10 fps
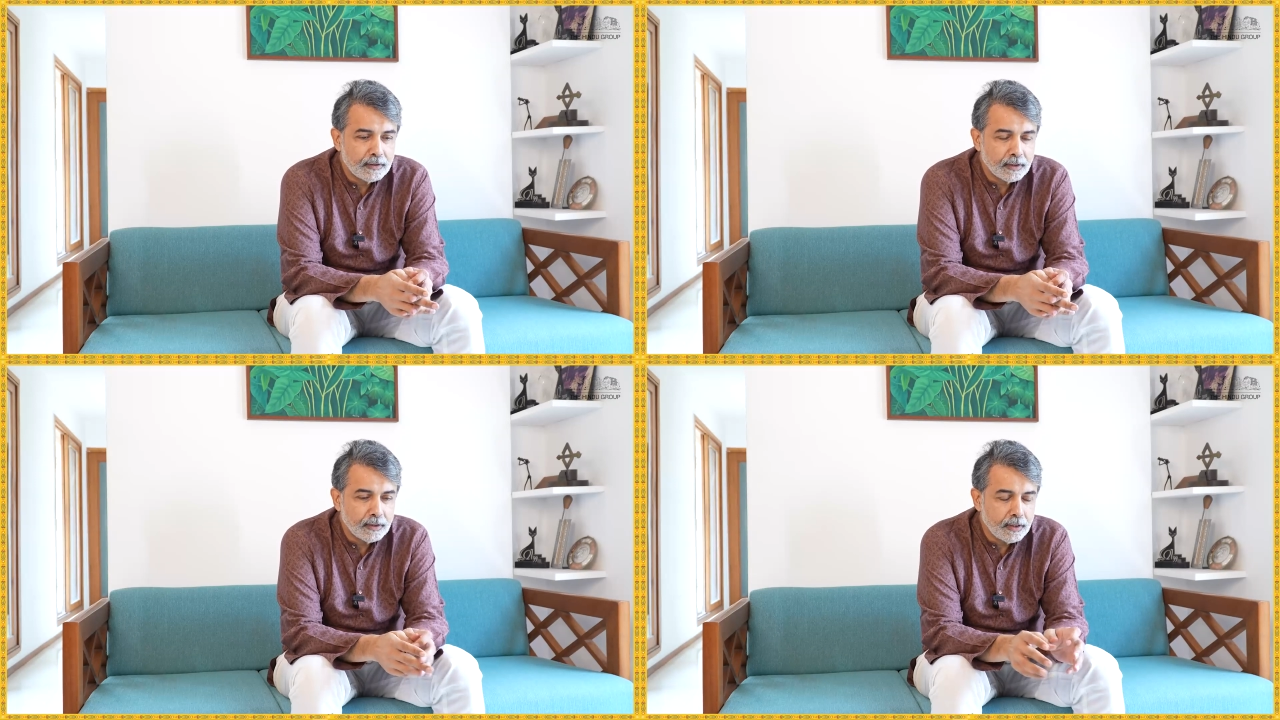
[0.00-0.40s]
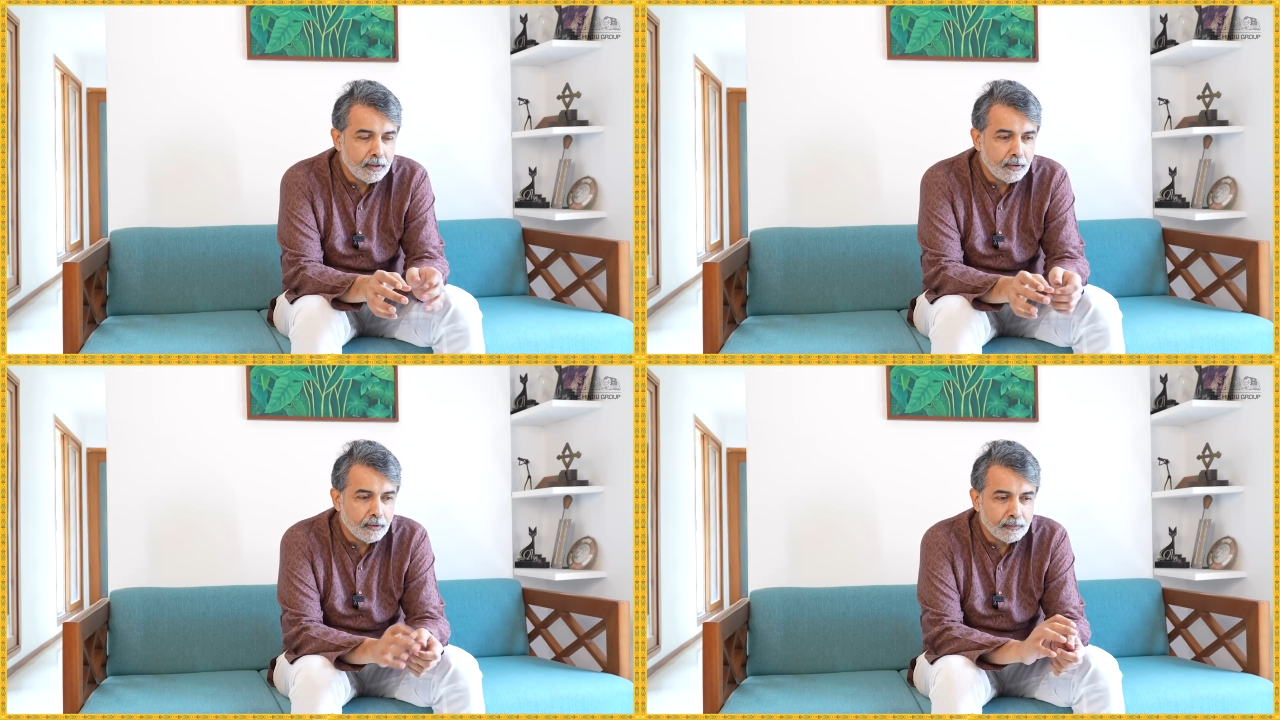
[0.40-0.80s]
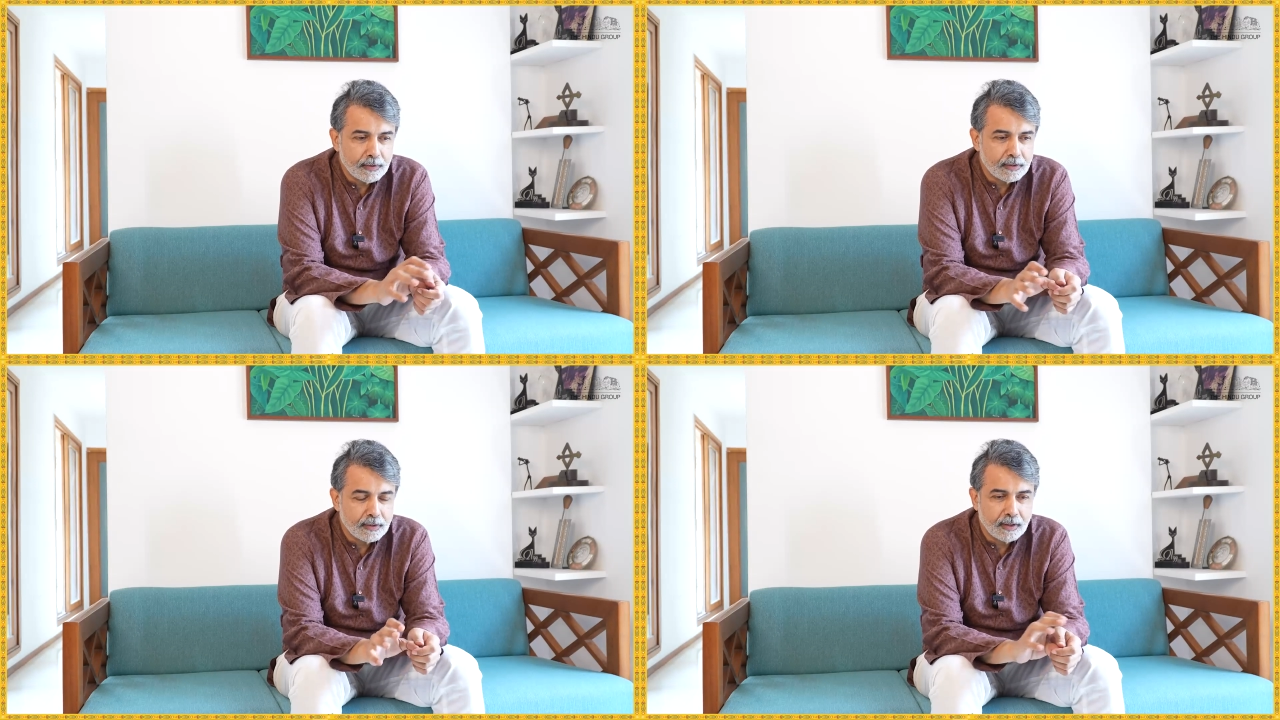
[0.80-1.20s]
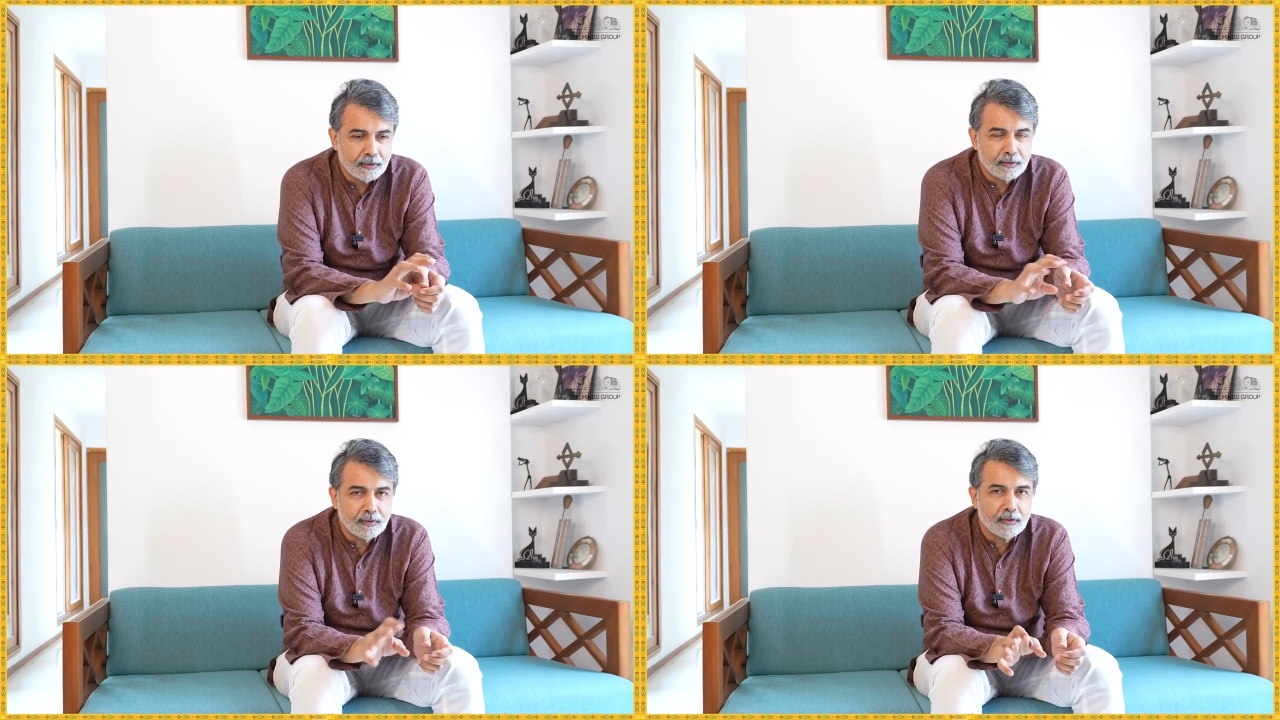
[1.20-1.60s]
journey always
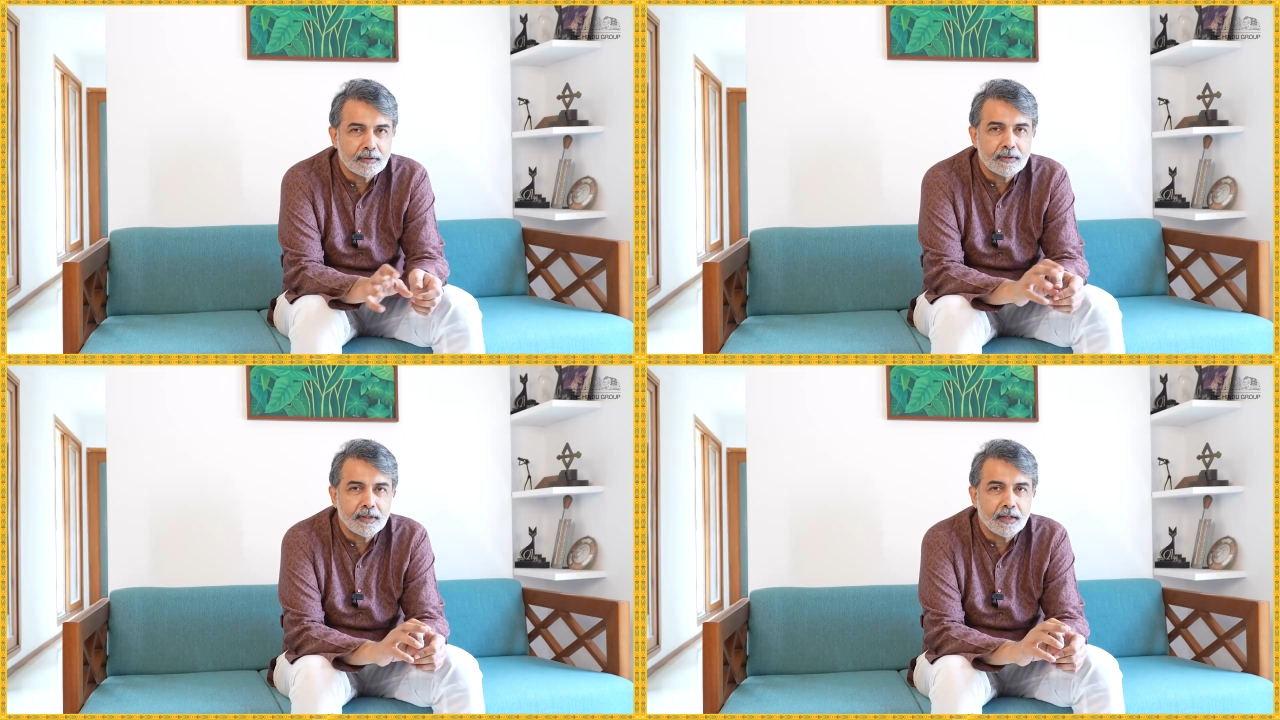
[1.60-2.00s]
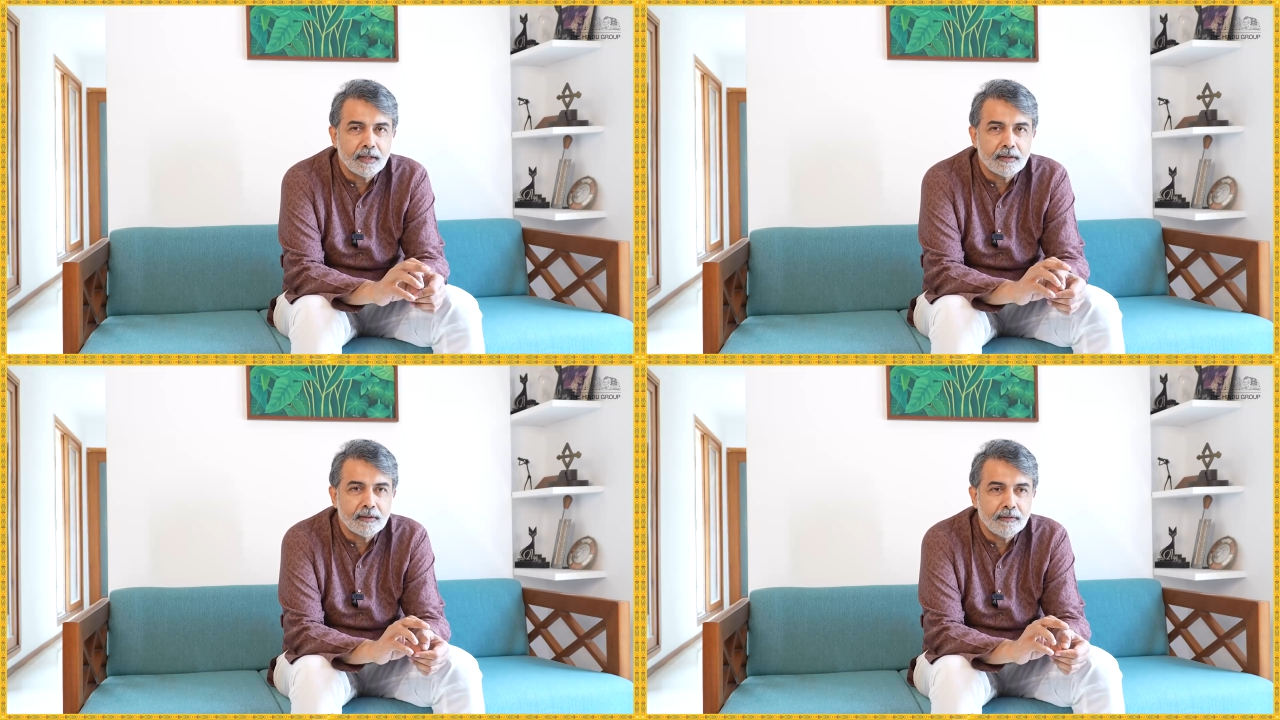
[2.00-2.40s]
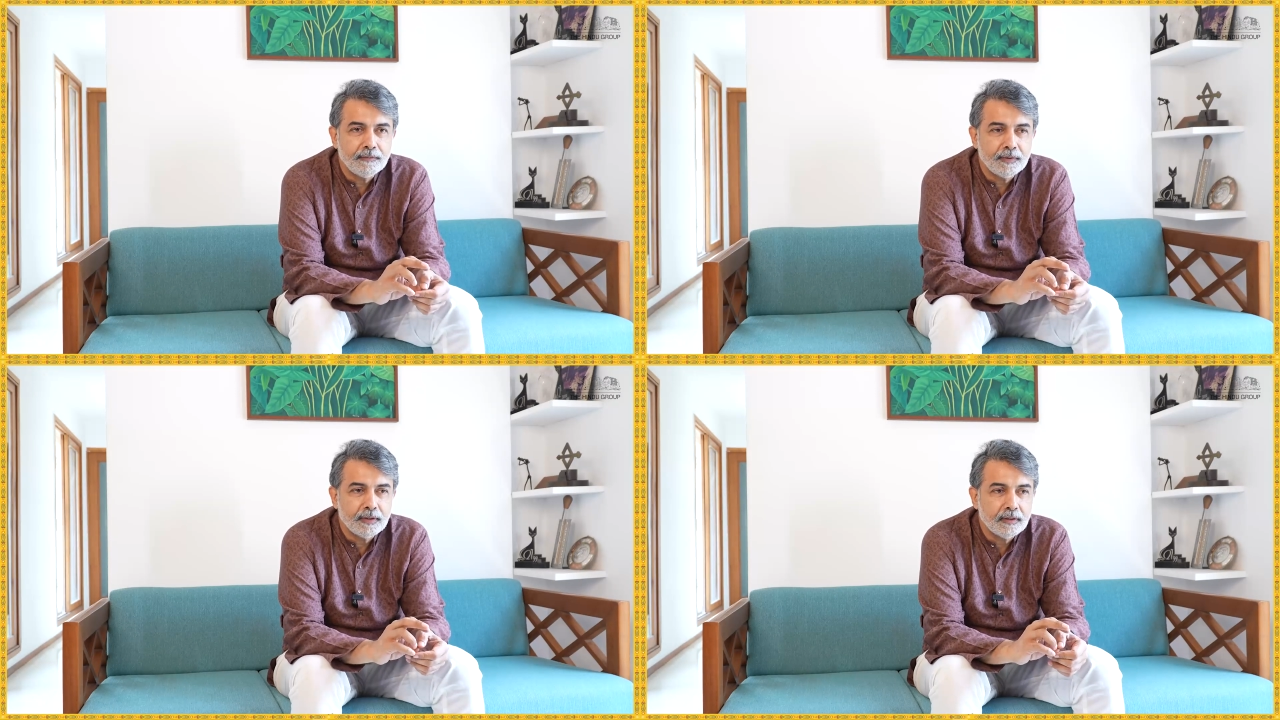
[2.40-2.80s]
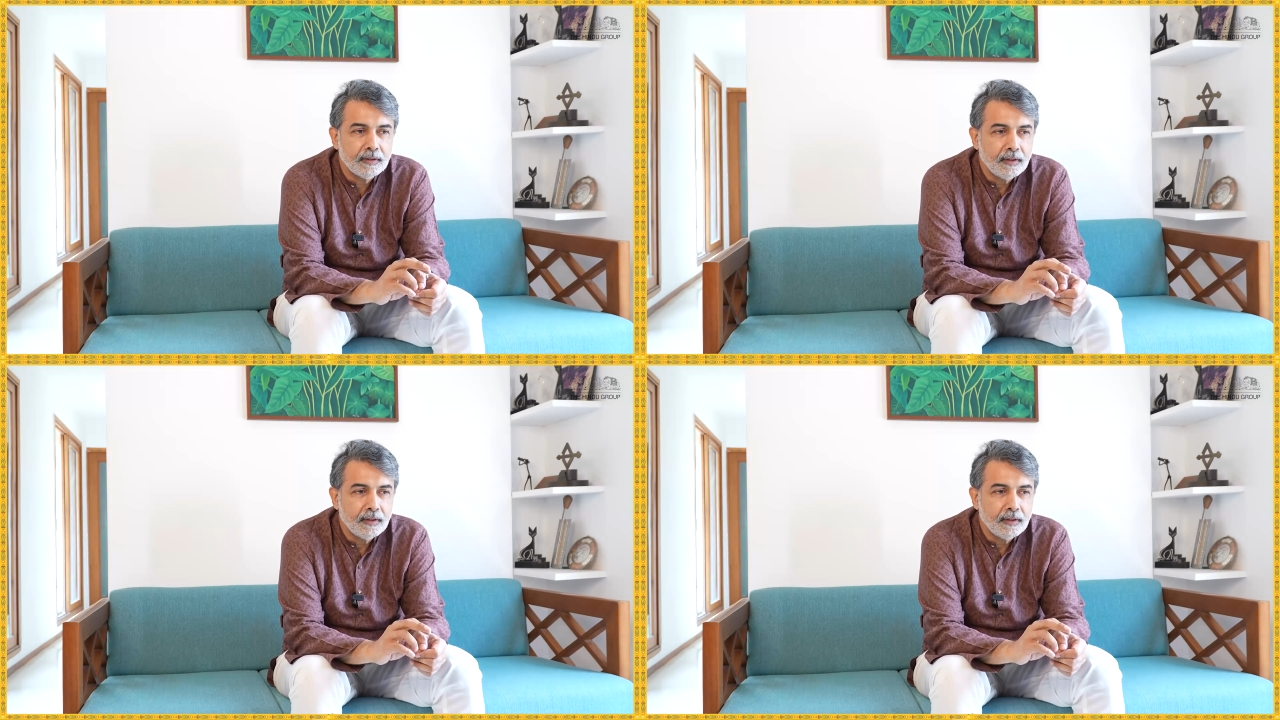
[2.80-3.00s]
had to cross the Adyar River,